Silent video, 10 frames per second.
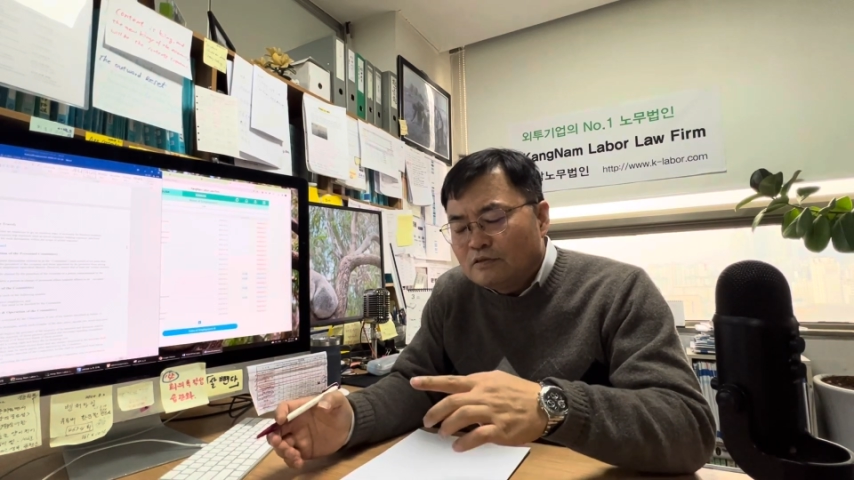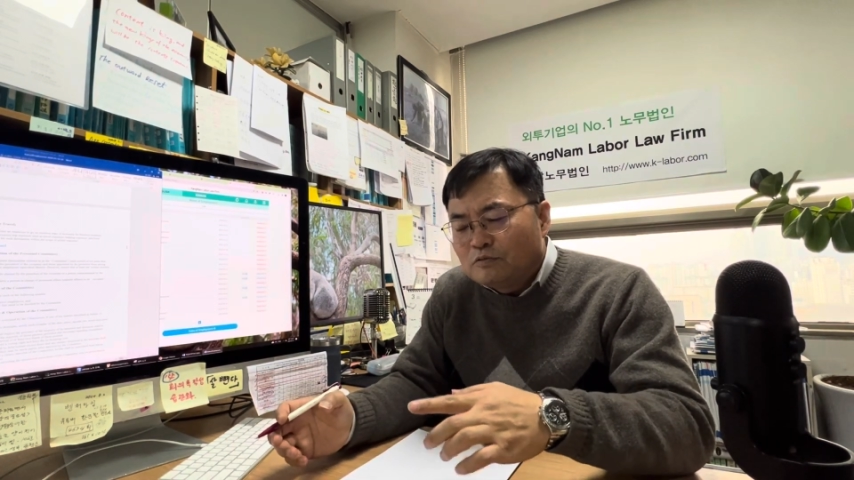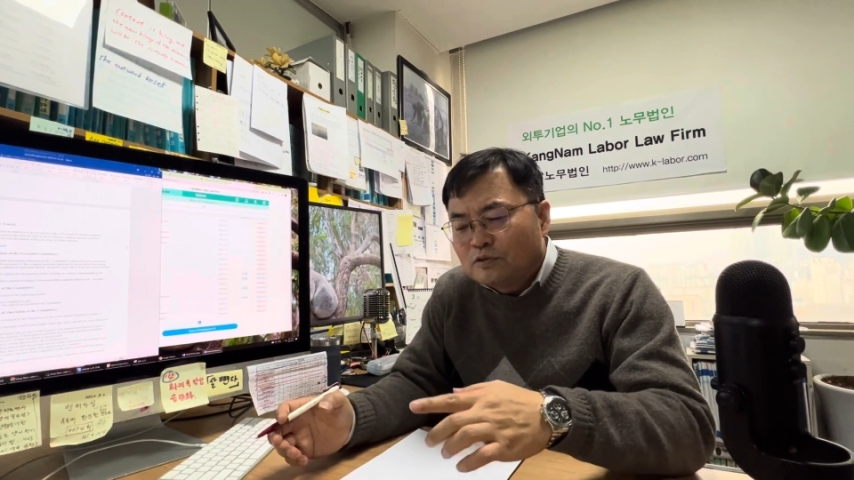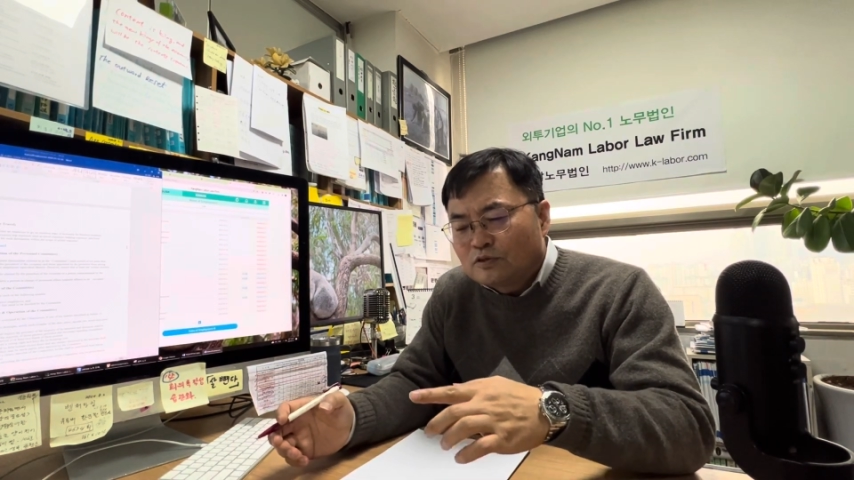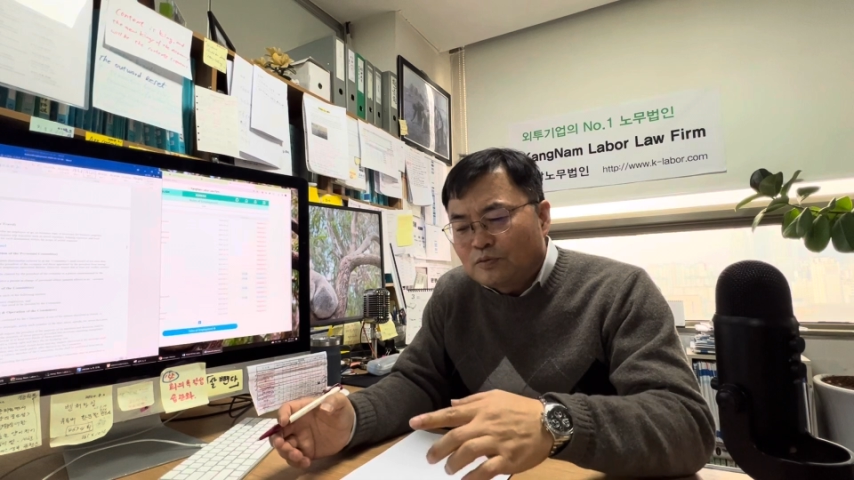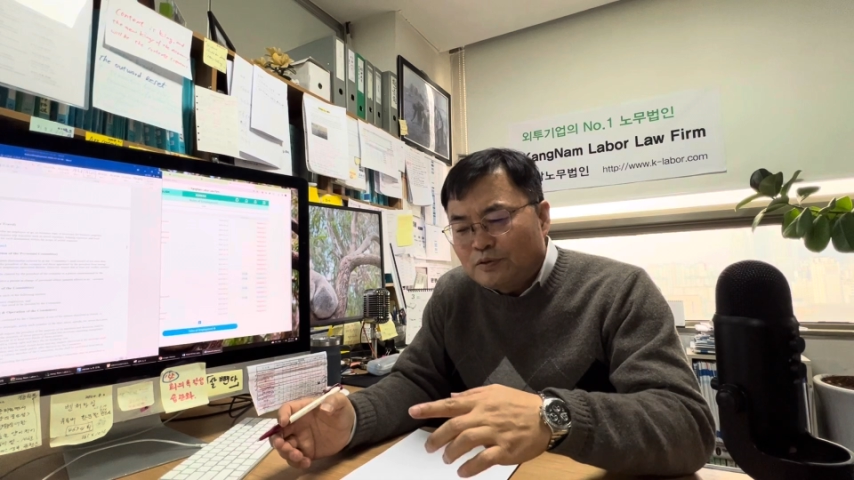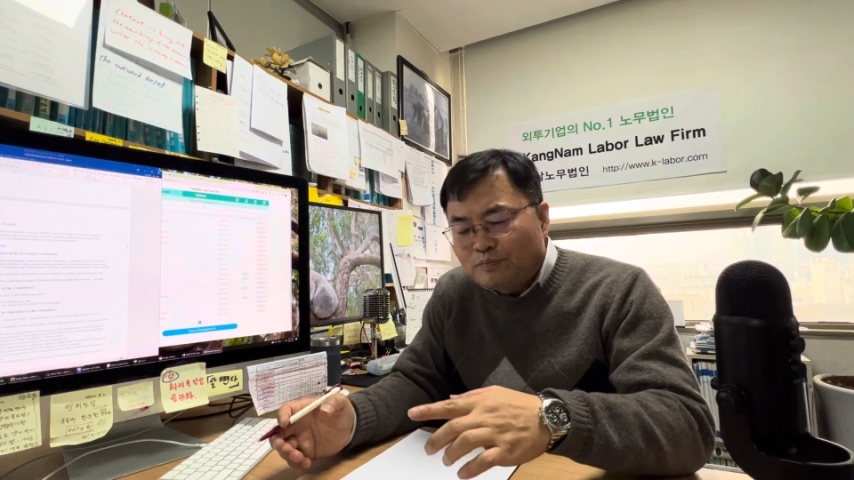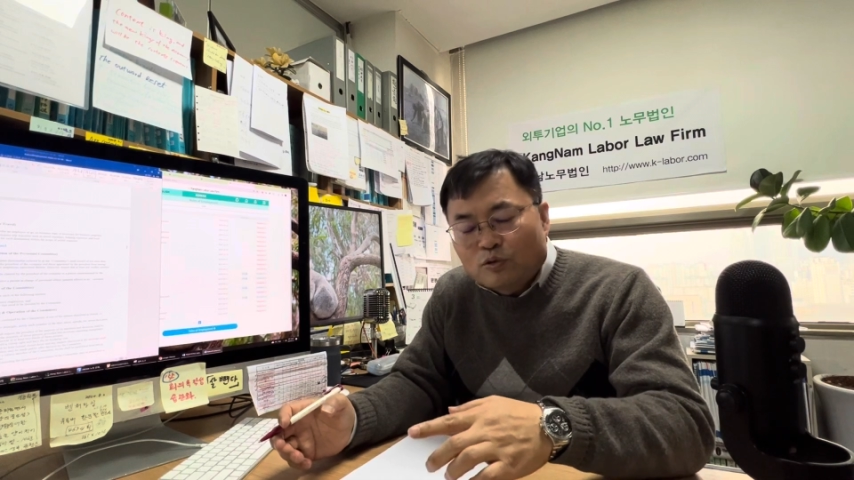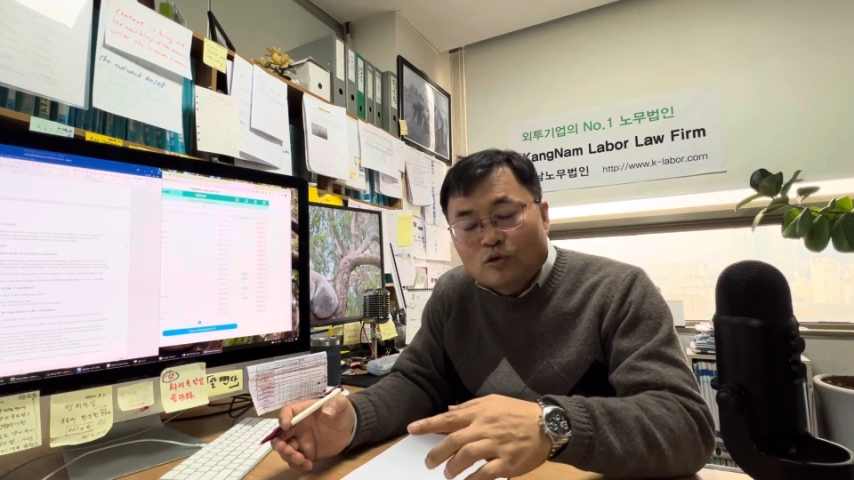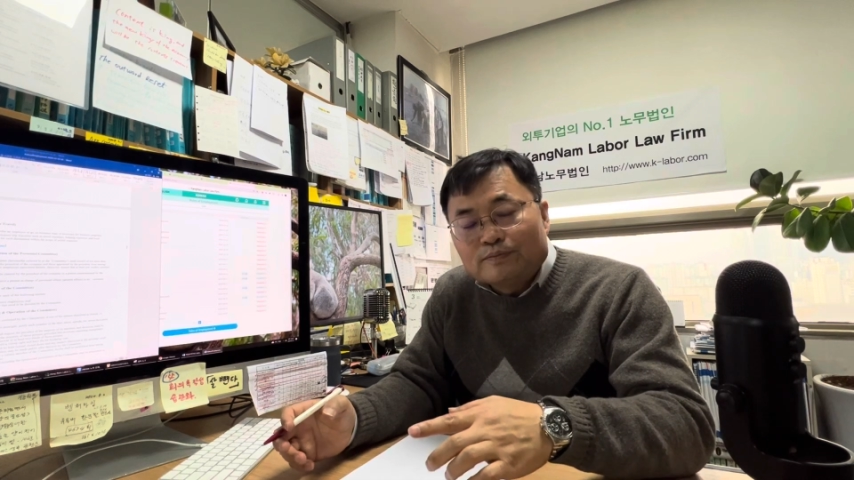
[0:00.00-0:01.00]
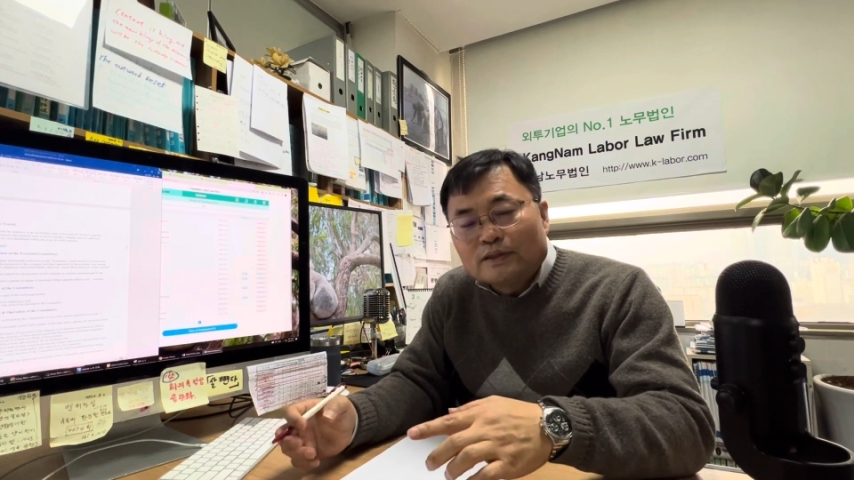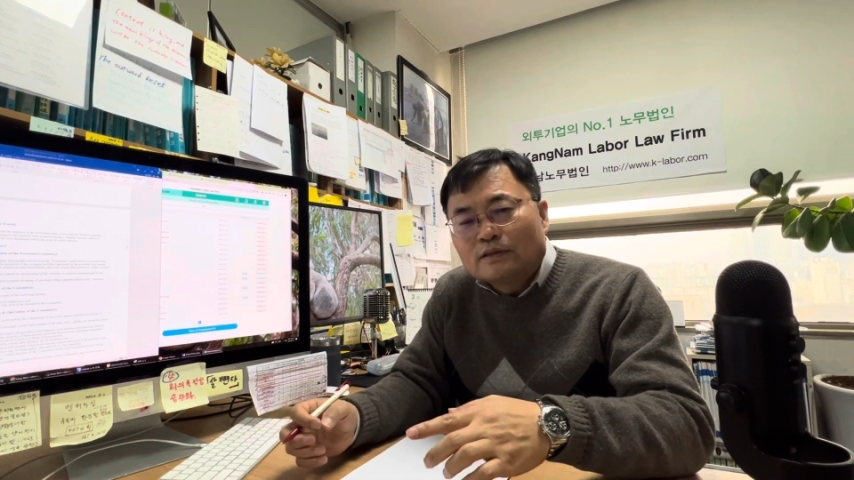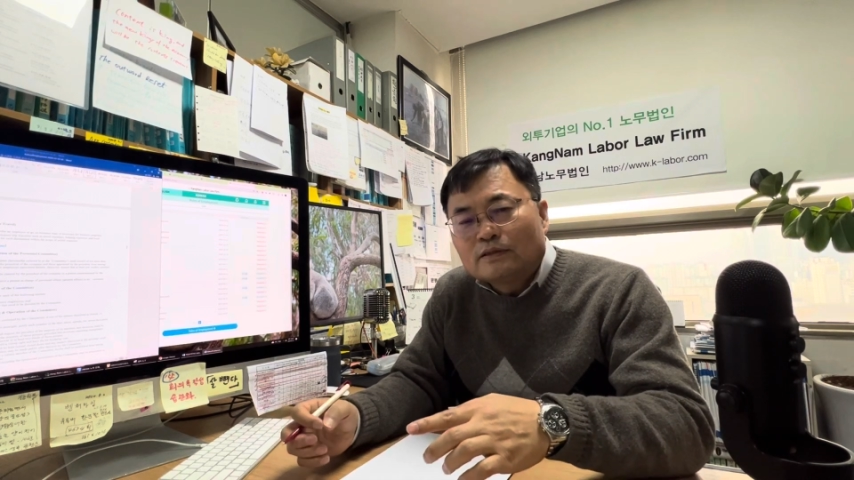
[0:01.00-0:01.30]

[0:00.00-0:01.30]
rules of employment.